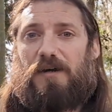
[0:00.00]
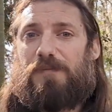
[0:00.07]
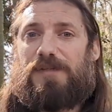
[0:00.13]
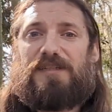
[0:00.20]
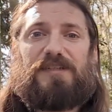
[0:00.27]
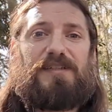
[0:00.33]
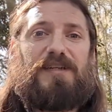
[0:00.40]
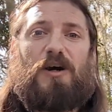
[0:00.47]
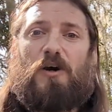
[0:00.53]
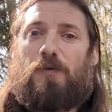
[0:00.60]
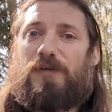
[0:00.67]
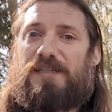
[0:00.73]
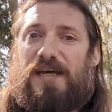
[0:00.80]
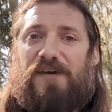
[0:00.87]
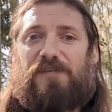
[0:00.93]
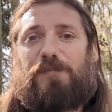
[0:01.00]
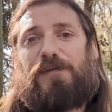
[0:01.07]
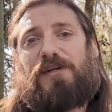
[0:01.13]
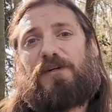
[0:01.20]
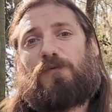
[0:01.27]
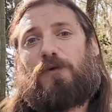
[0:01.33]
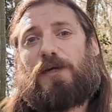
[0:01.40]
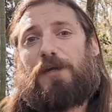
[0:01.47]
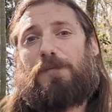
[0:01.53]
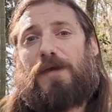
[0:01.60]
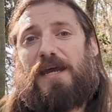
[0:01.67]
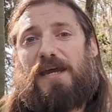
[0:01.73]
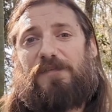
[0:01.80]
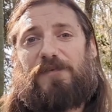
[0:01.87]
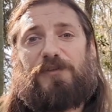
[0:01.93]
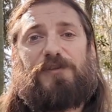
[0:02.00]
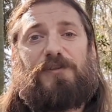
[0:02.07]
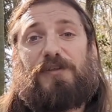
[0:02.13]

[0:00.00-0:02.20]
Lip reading: It doesn't always have to be unwanted behaviors.